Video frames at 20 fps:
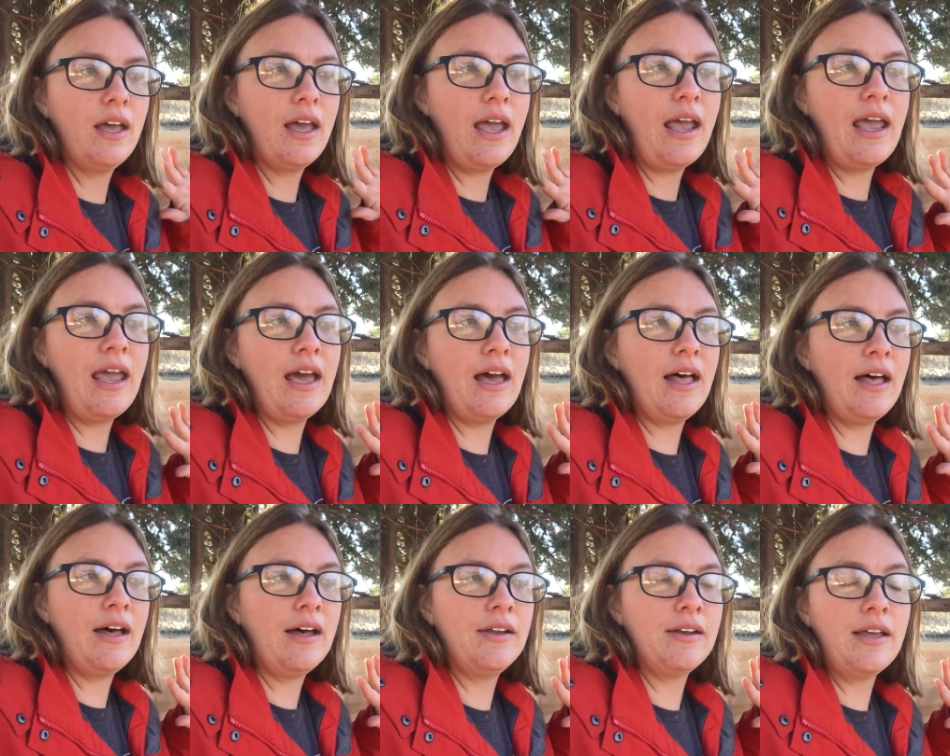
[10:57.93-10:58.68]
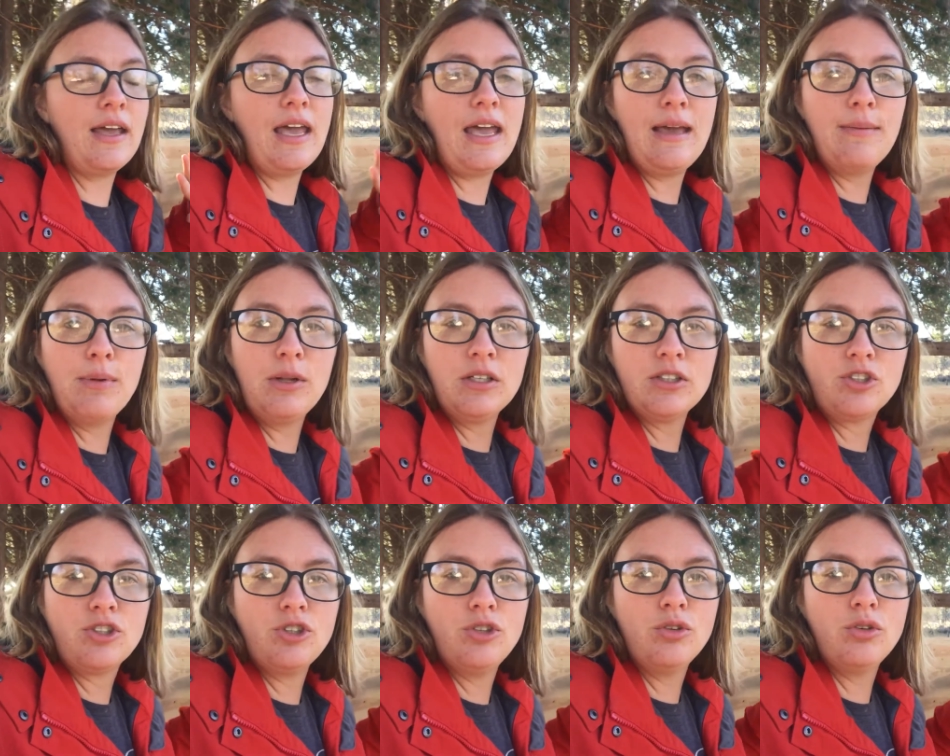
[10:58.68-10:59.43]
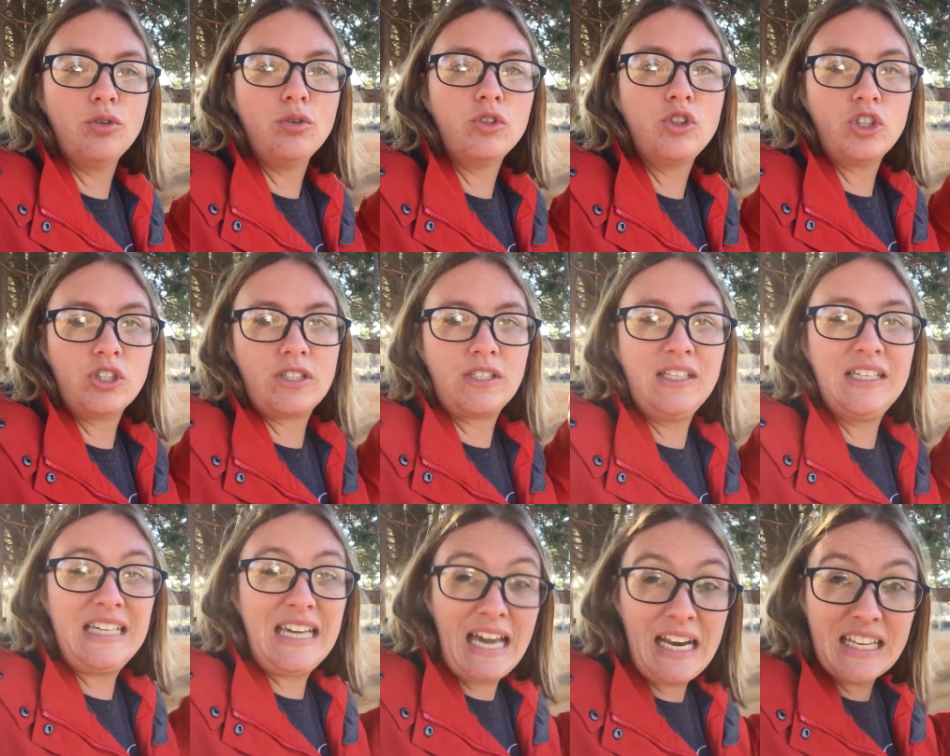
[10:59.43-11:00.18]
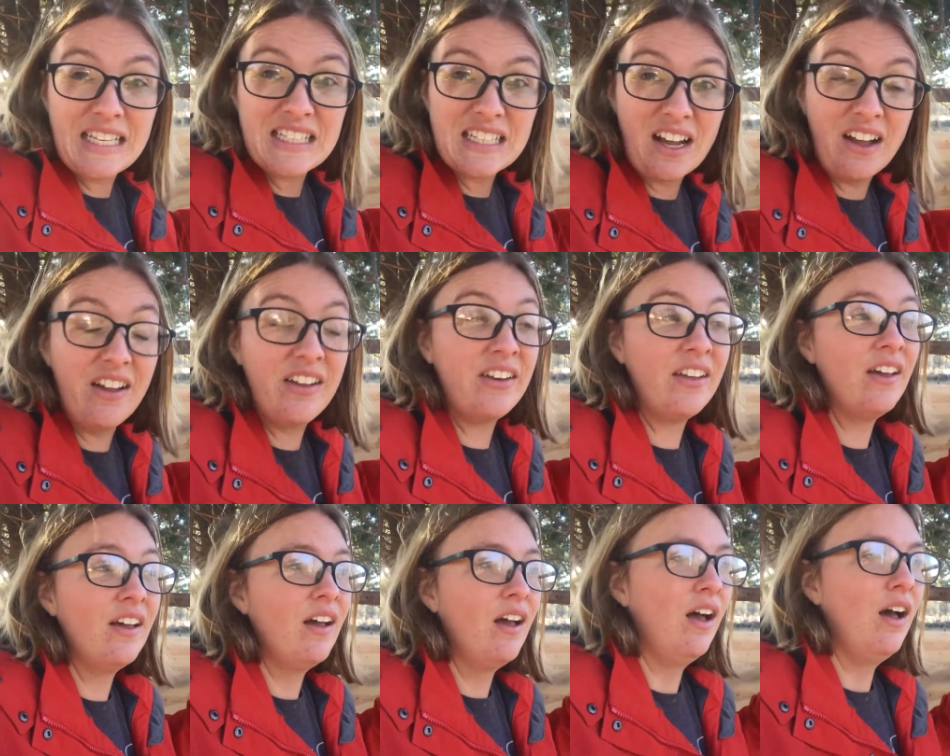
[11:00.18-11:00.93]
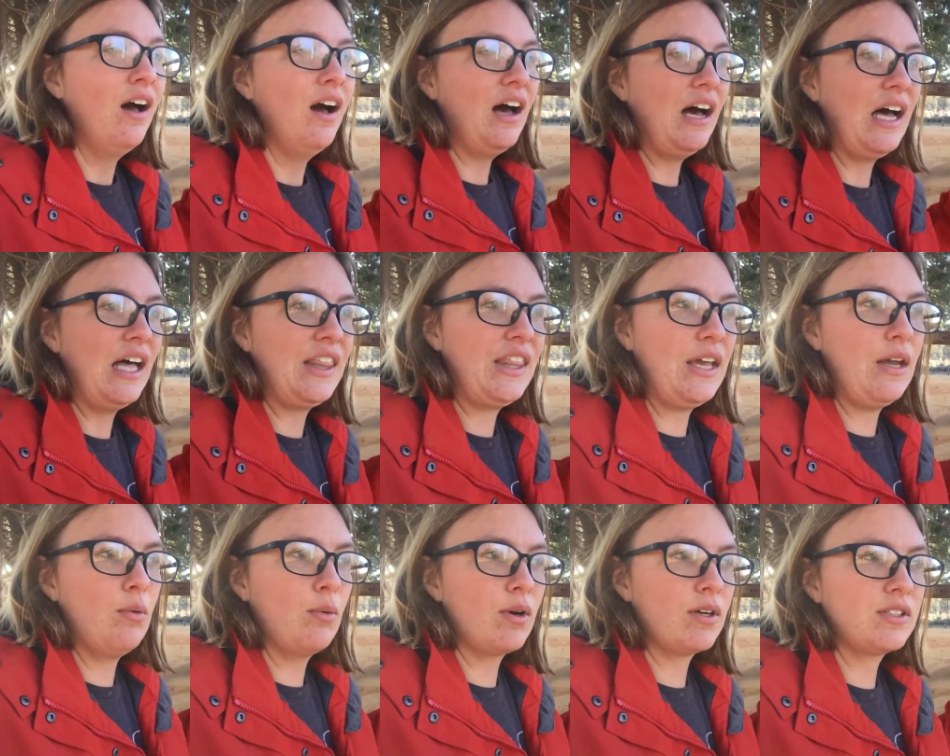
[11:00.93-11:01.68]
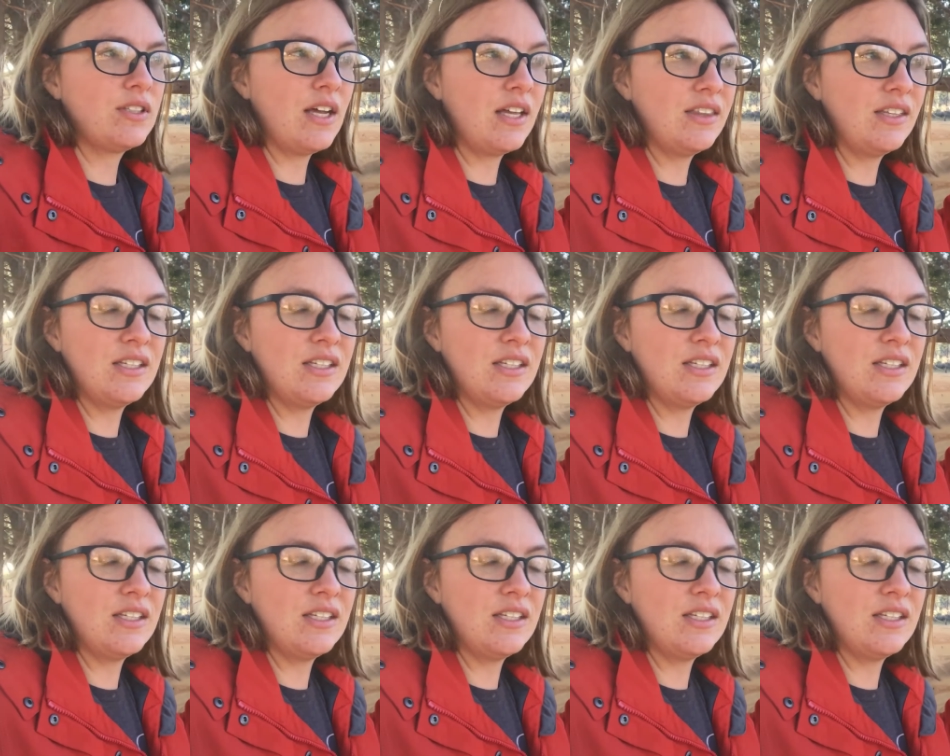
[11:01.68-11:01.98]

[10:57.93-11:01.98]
and able to just get it done. Uh, they worked on